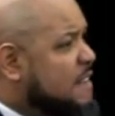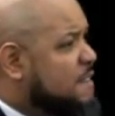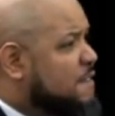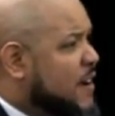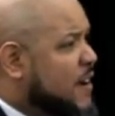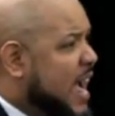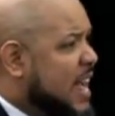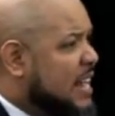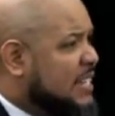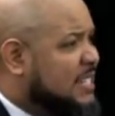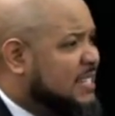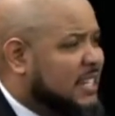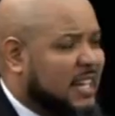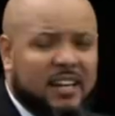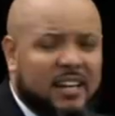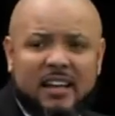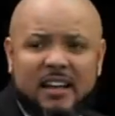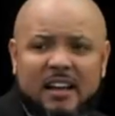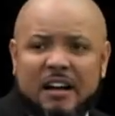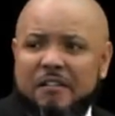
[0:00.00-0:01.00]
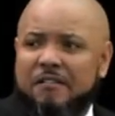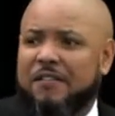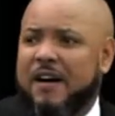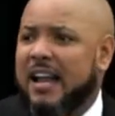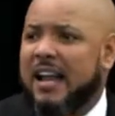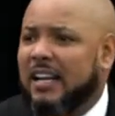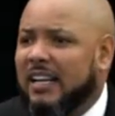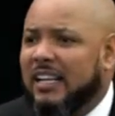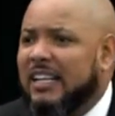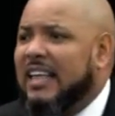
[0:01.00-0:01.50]
fasted.
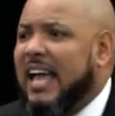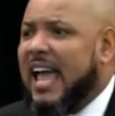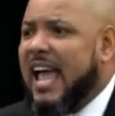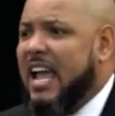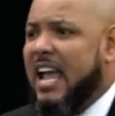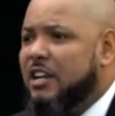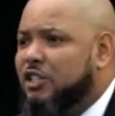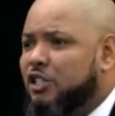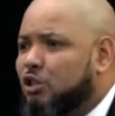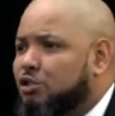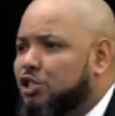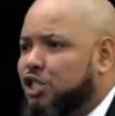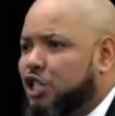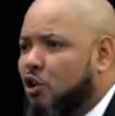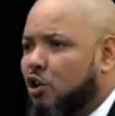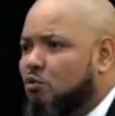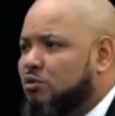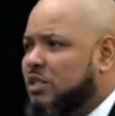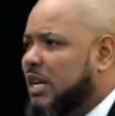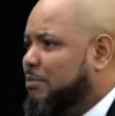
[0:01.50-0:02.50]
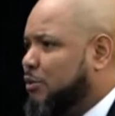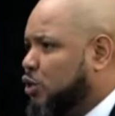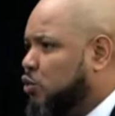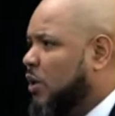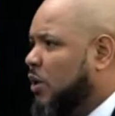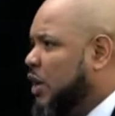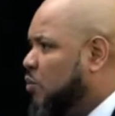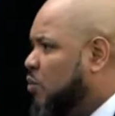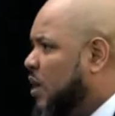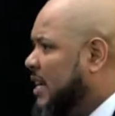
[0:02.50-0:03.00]
Finally, the angel shows up
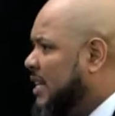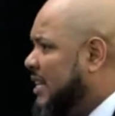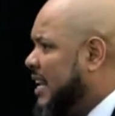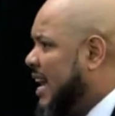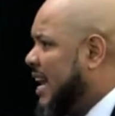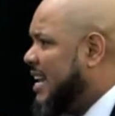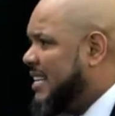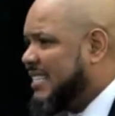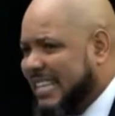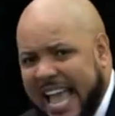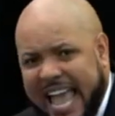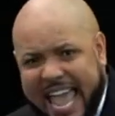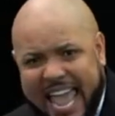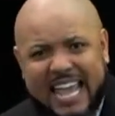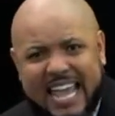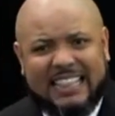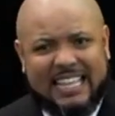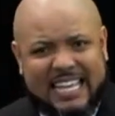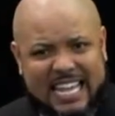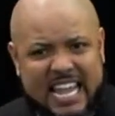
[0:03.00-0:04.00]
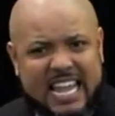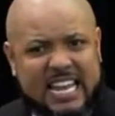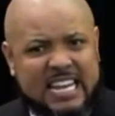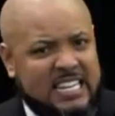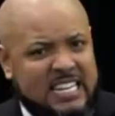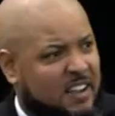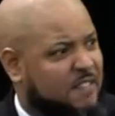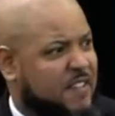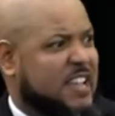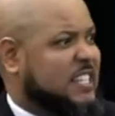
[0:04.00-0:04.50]
21 days at the end
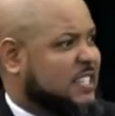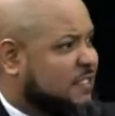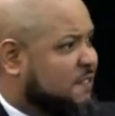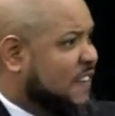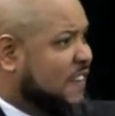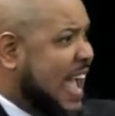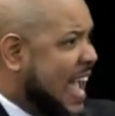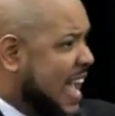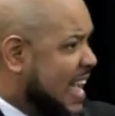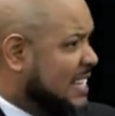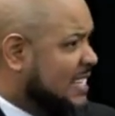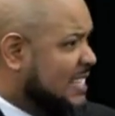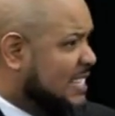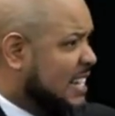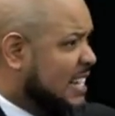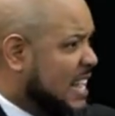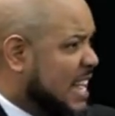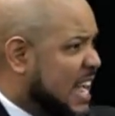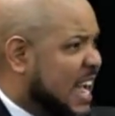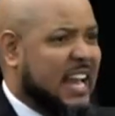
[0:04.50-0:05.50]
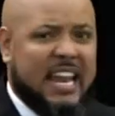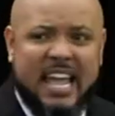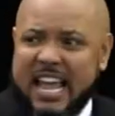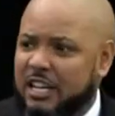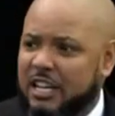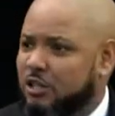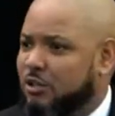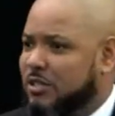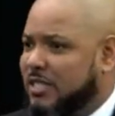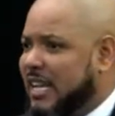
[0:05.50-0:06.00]
of his fast, and the
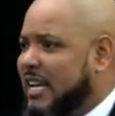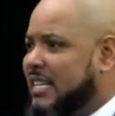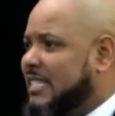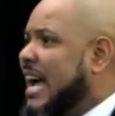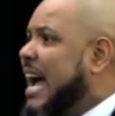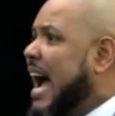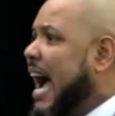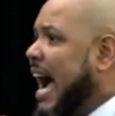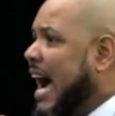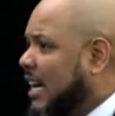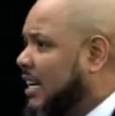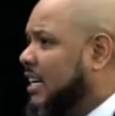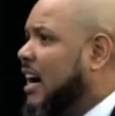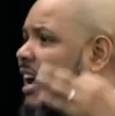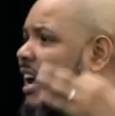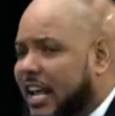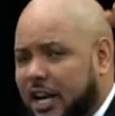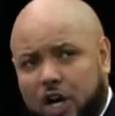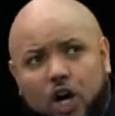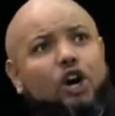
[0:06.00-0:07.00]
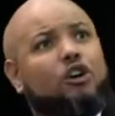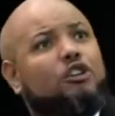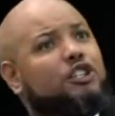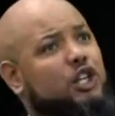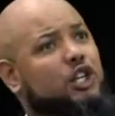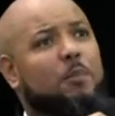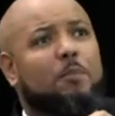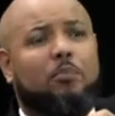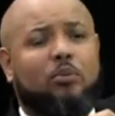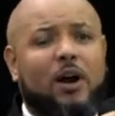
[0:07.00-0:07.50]
angel says, God had heard
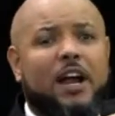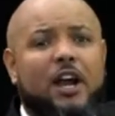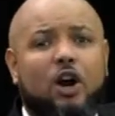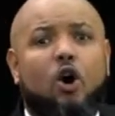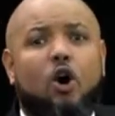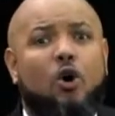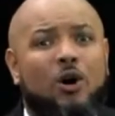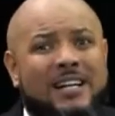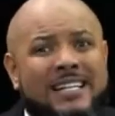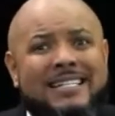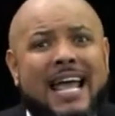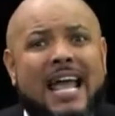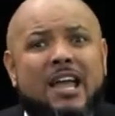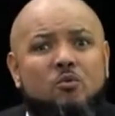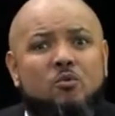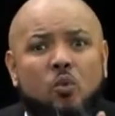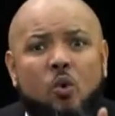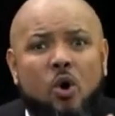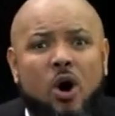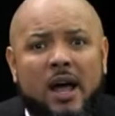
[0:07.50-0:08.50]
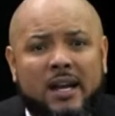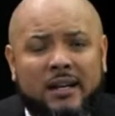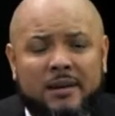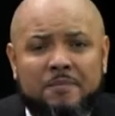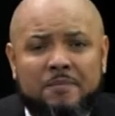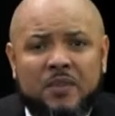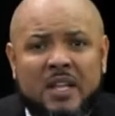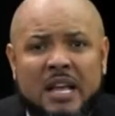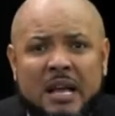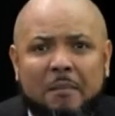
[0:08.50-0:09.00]
your prayer on day one
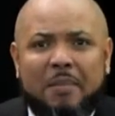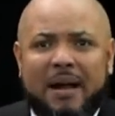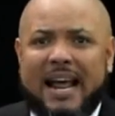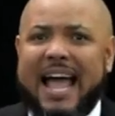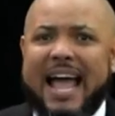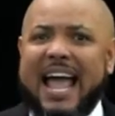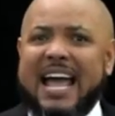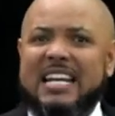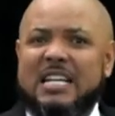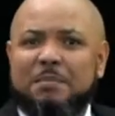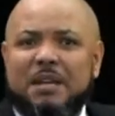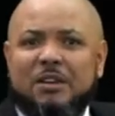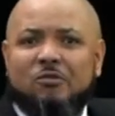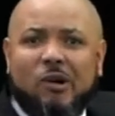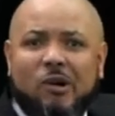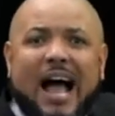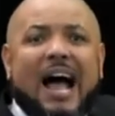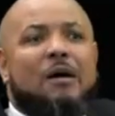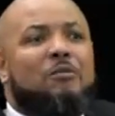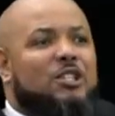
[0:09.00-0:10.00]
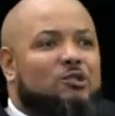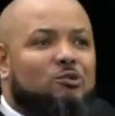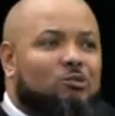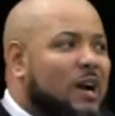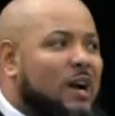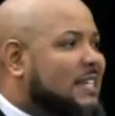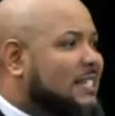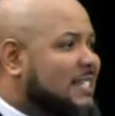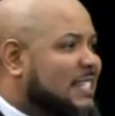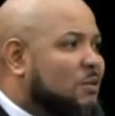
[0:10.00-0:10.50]
but I had to be, I was
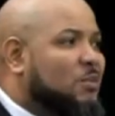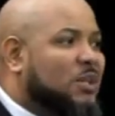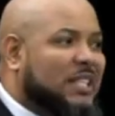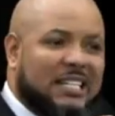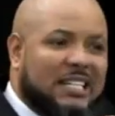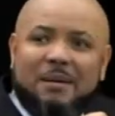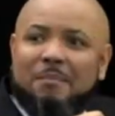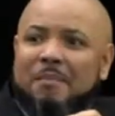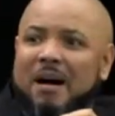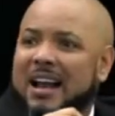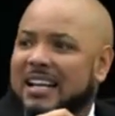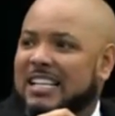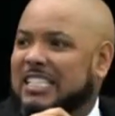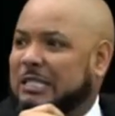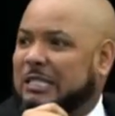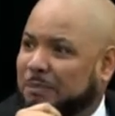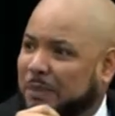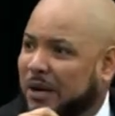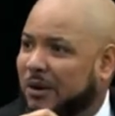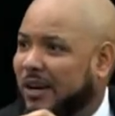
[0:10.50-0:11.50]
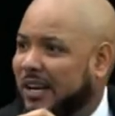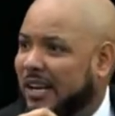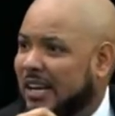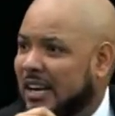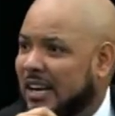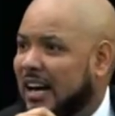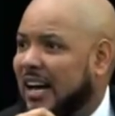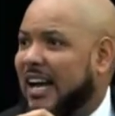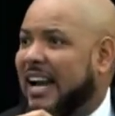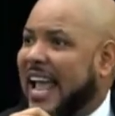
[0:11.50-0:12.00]
wrestling with a demonic spirit,
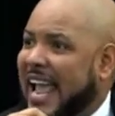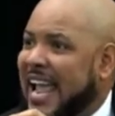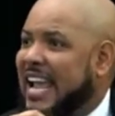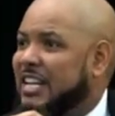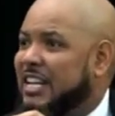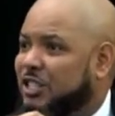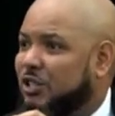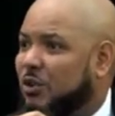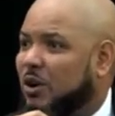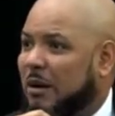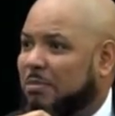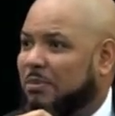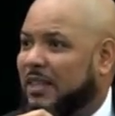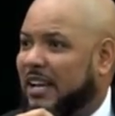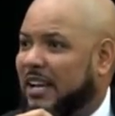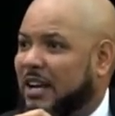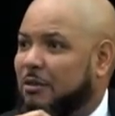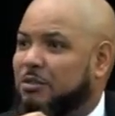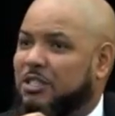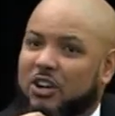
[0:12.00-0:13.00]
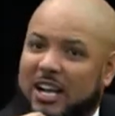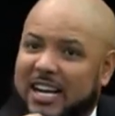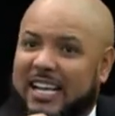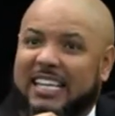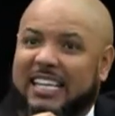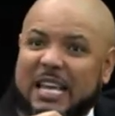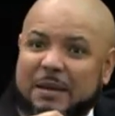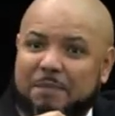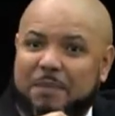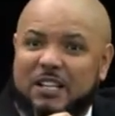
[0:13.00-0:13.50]
an angel up there that was trying to
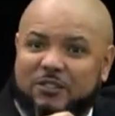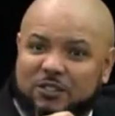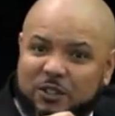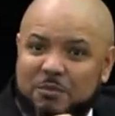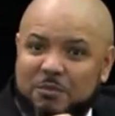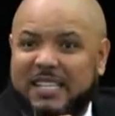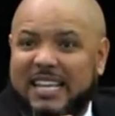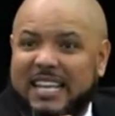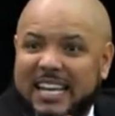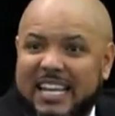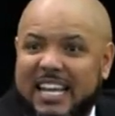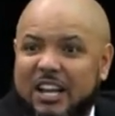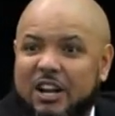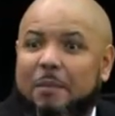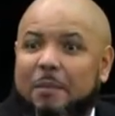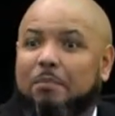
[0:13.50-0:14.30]
keep us from getting here to